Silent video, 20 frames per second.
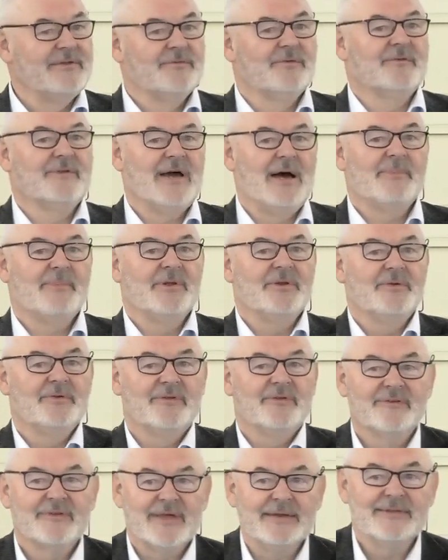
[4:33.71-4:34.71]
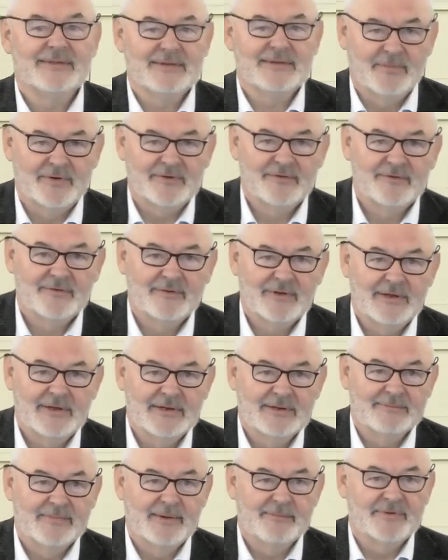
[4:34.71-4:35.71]
to tap into the sentiments in
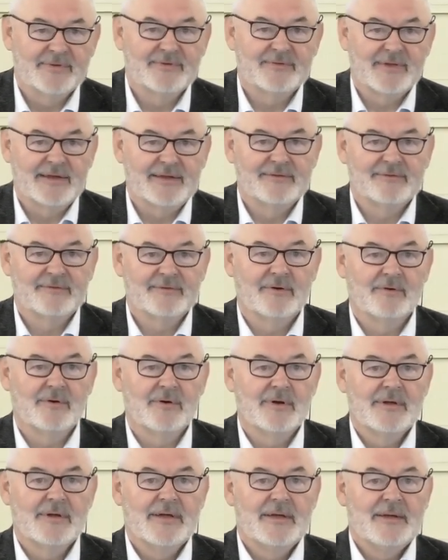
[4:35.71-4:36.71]
the member states. So,